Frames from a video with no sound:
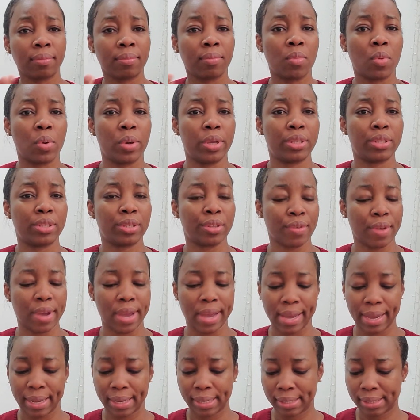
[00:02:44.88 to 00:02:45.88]

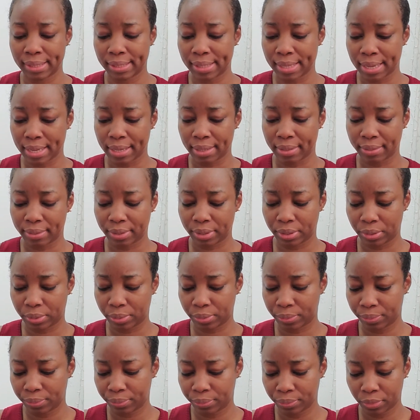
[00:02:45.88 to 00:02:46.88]
moisturize and you
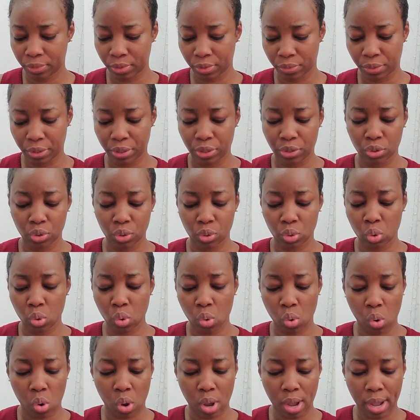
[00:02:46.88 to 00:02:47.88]
know
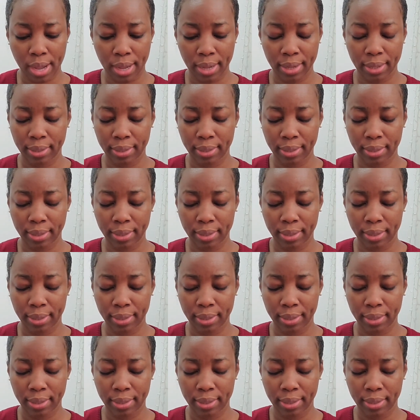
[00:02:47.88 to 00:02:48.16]
restore